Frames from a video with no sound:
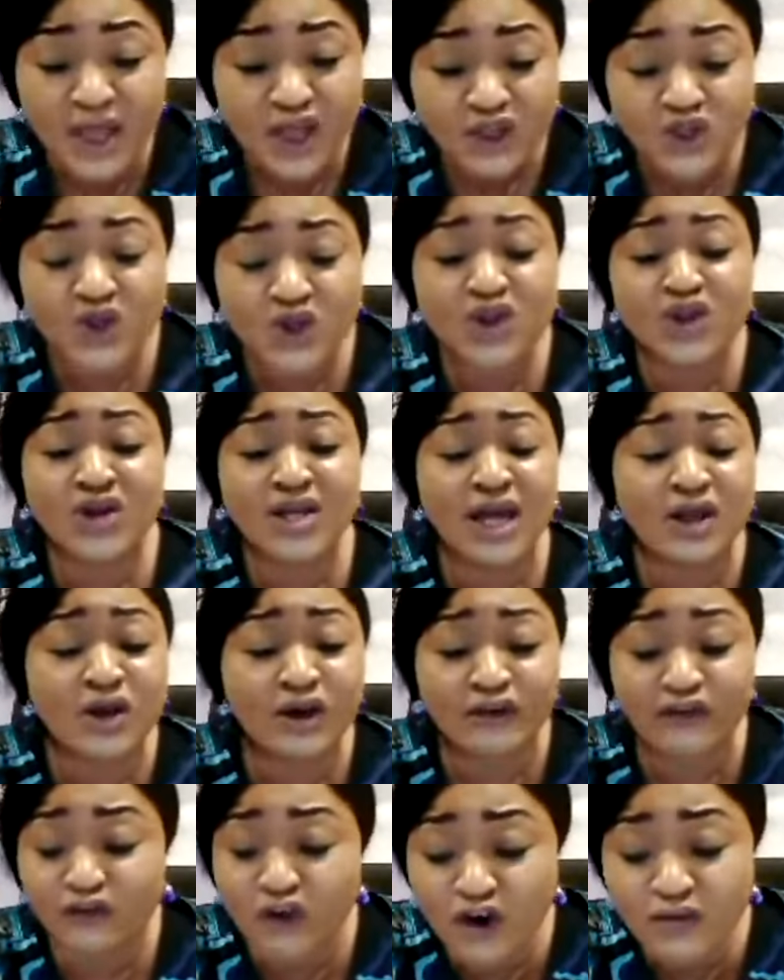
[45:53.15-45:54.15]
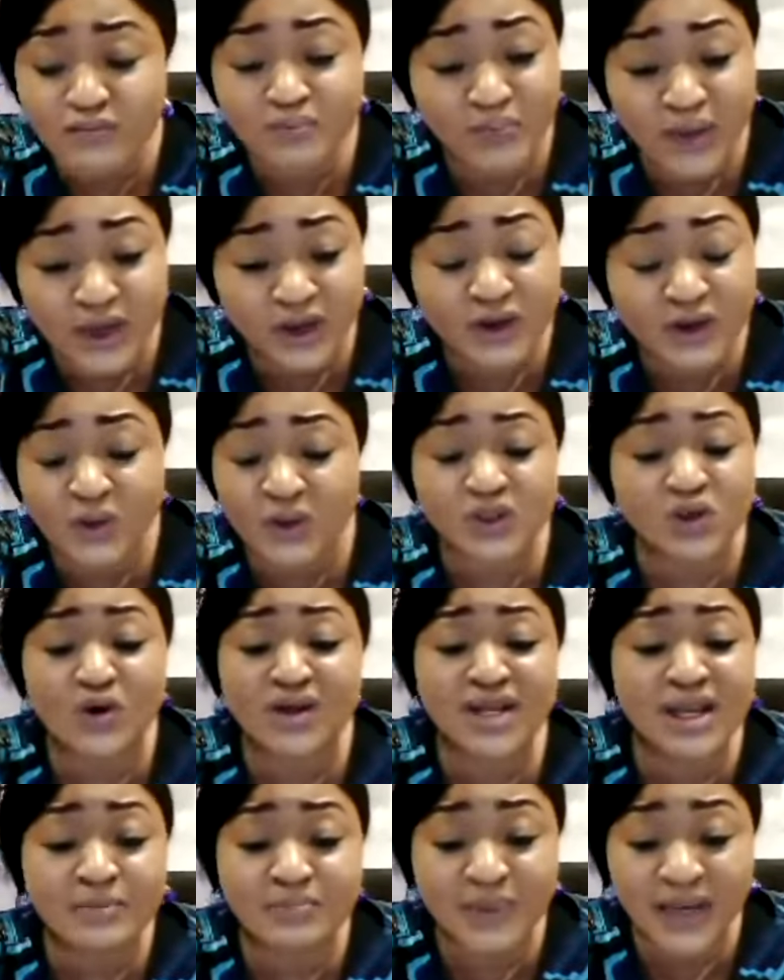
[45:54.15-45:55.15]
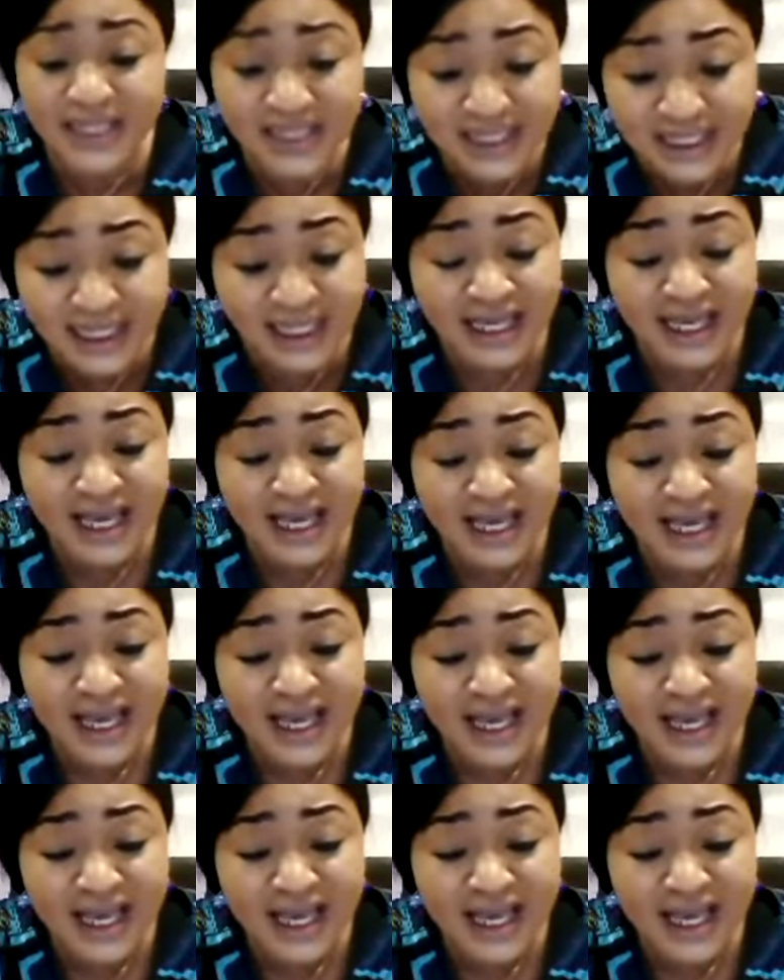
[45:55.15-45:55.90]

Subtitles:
Do you know that your phone bill, it was only BT.